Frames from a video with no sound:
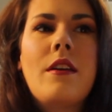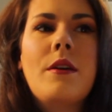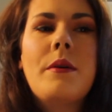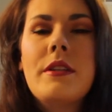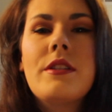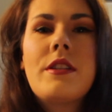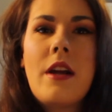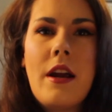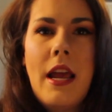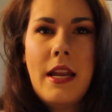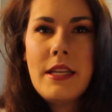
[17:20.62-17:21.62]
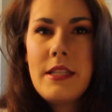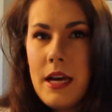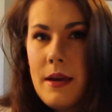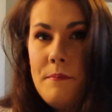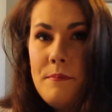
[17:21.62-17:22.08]
you can start
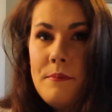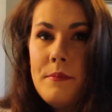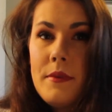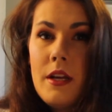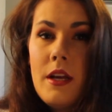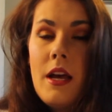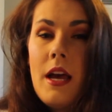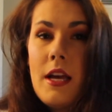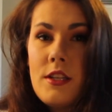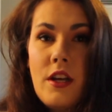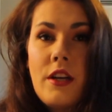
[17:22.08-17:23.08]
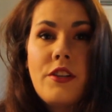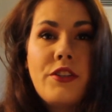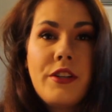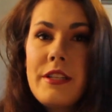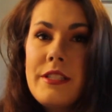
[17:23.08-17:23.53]
anytime as long
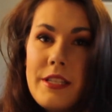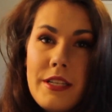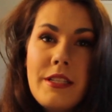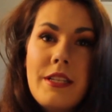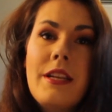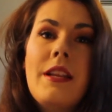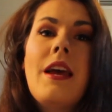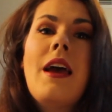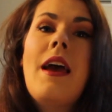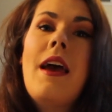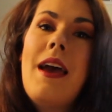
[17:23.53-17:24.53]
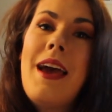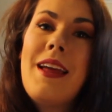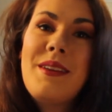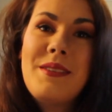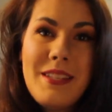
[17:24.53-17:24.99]
as you're consistent
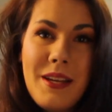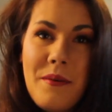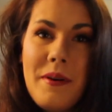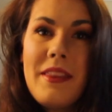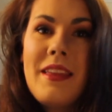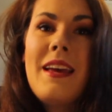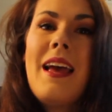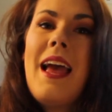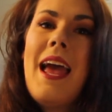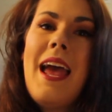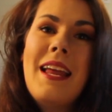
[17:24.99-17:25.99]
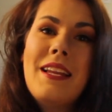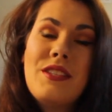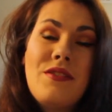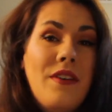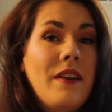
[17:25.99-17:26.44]
and you stick with it and
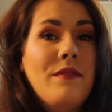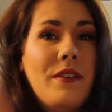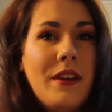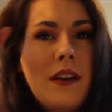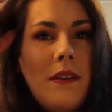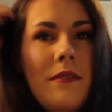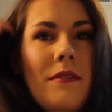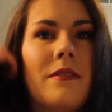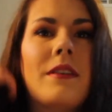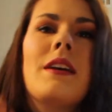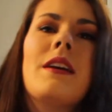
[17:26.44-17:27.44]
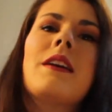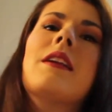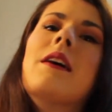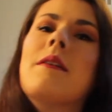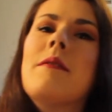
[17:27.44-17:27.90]
it's fun for you.
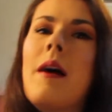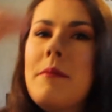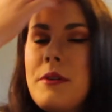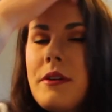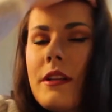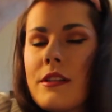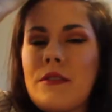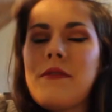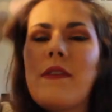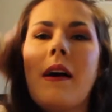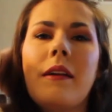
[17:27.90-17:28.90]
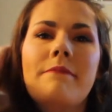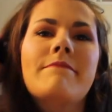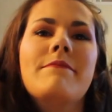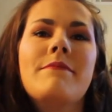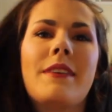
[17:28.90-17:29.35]
You know, I'm doing this for
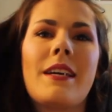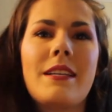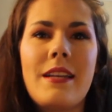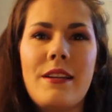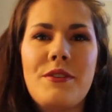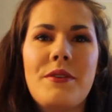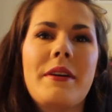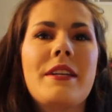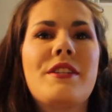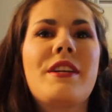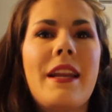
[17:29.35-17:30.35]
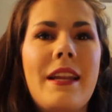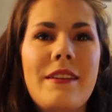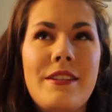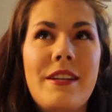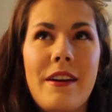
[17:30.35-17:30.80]
fun because I enjoy
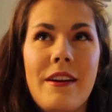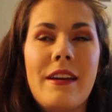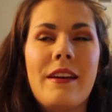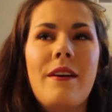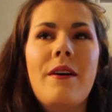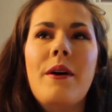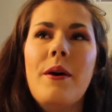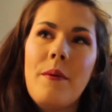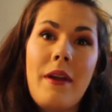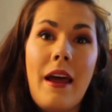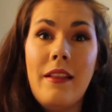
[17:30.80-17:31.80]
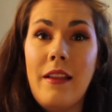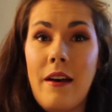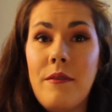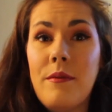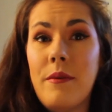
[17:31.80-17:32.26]
sharing what I
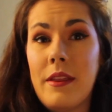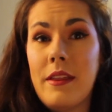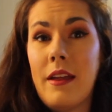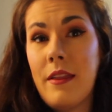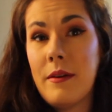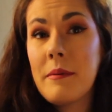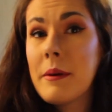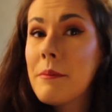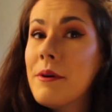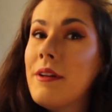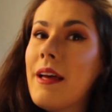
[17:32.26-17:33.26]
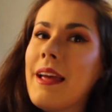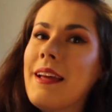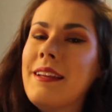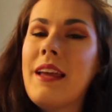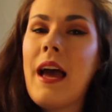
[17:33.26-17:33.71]
love with other people,
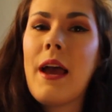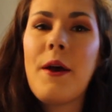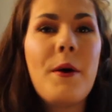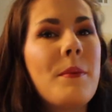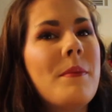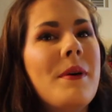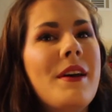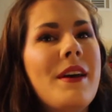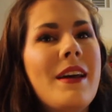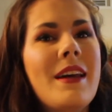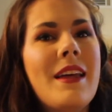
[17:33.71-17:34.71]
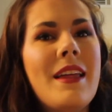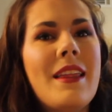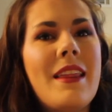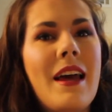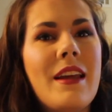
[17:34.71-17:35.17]
and I hope
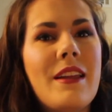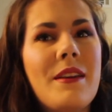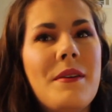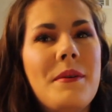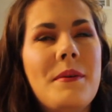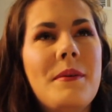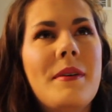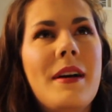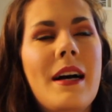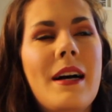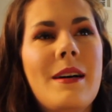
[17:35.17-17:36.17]
that you